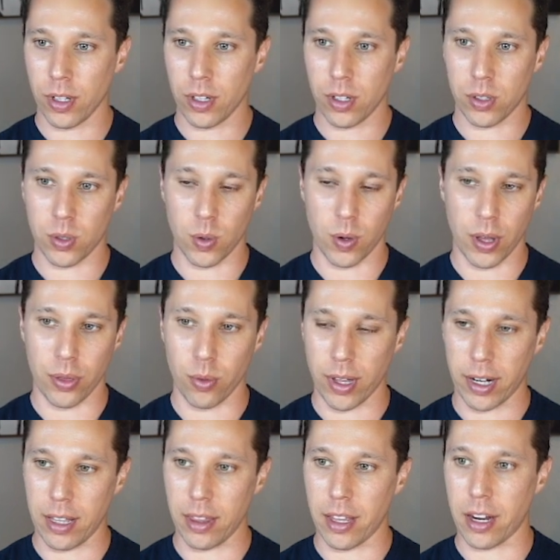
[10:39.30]
So I threw that
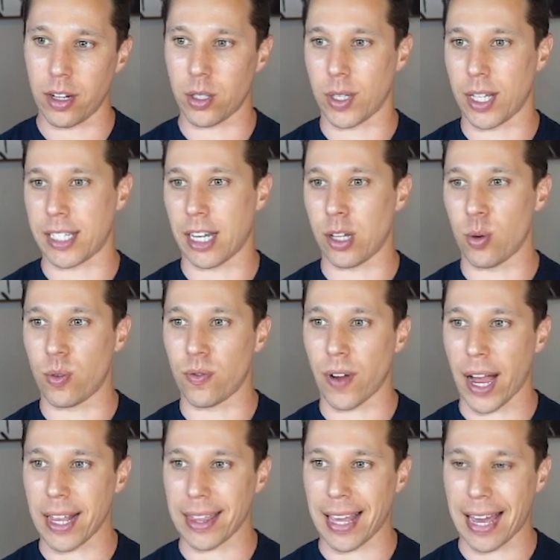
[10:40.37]
in there. So that's how you would
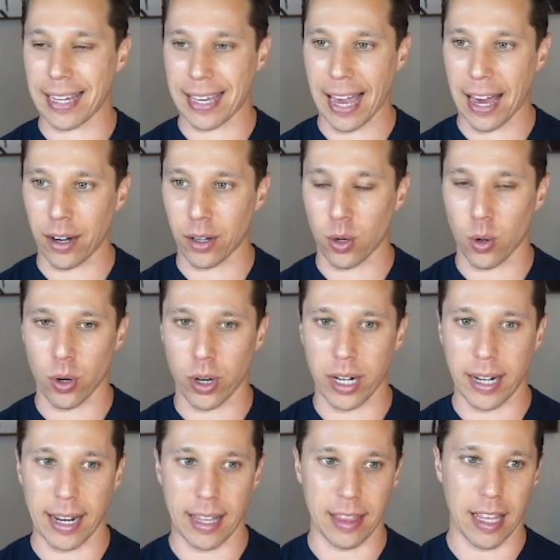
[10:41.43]
find that
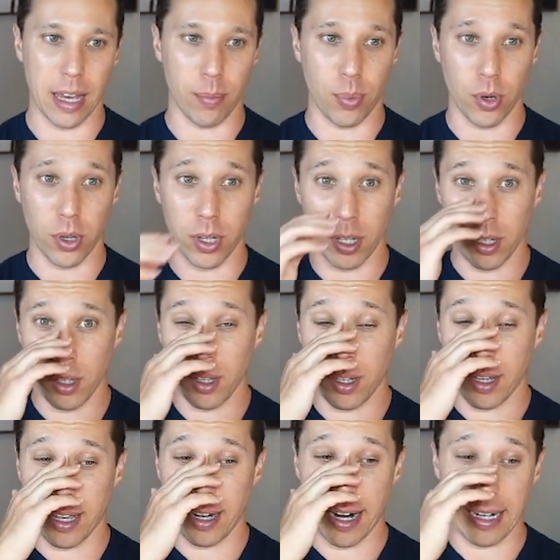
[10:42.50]
category and that book,
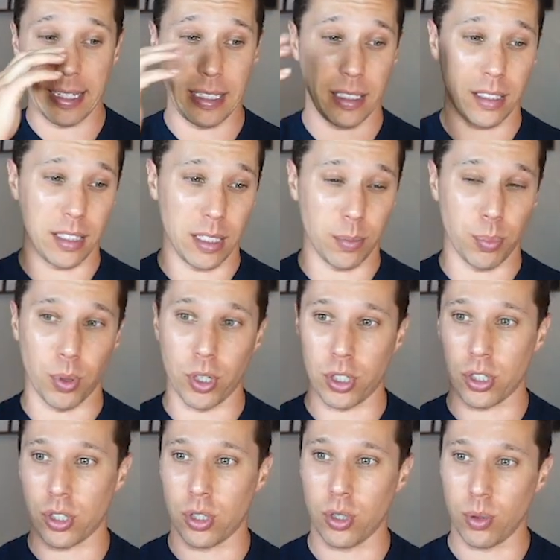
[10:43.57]
and ideally push
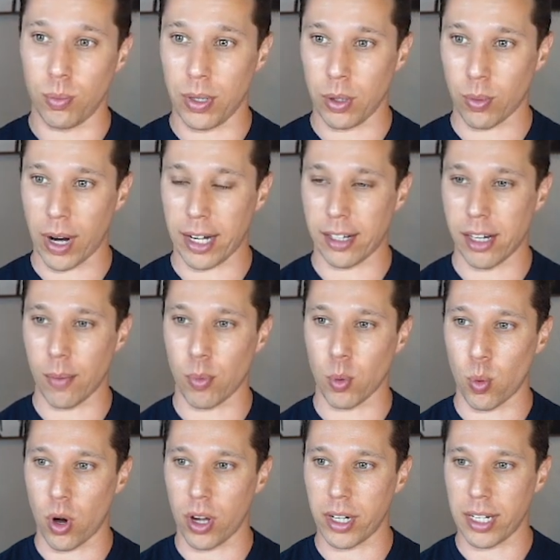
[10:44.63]
to be ranked number
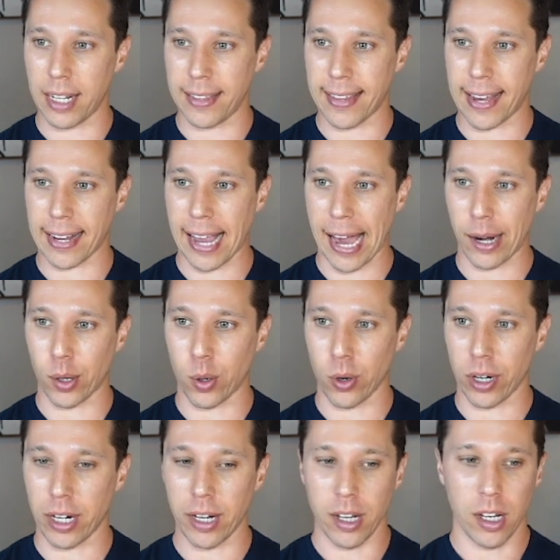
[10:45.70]
one in that
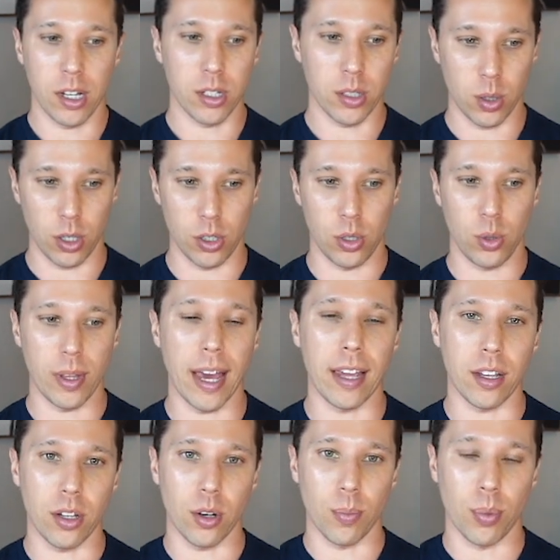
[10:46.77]
category. So to do
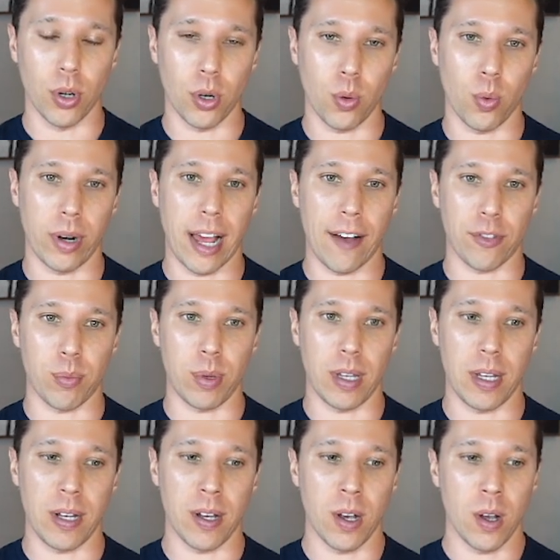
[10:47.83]
that, your book would have to
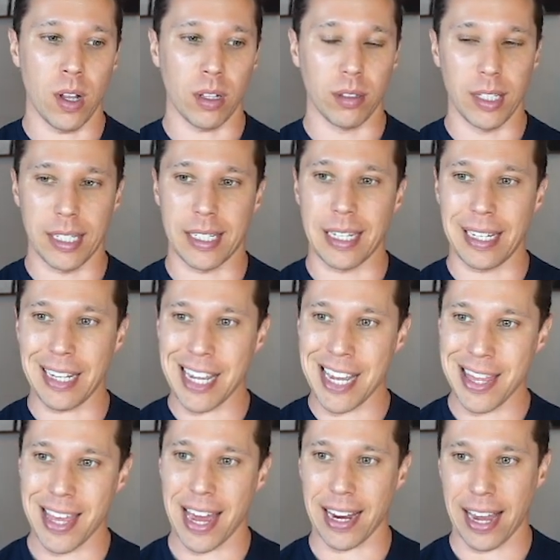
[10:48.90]
be listed in
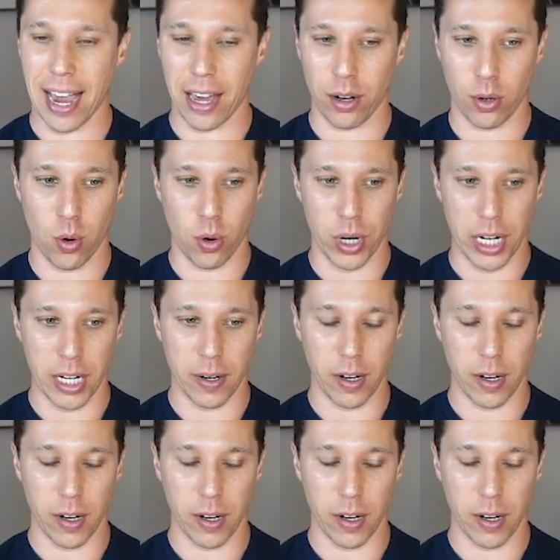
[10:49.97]
that category.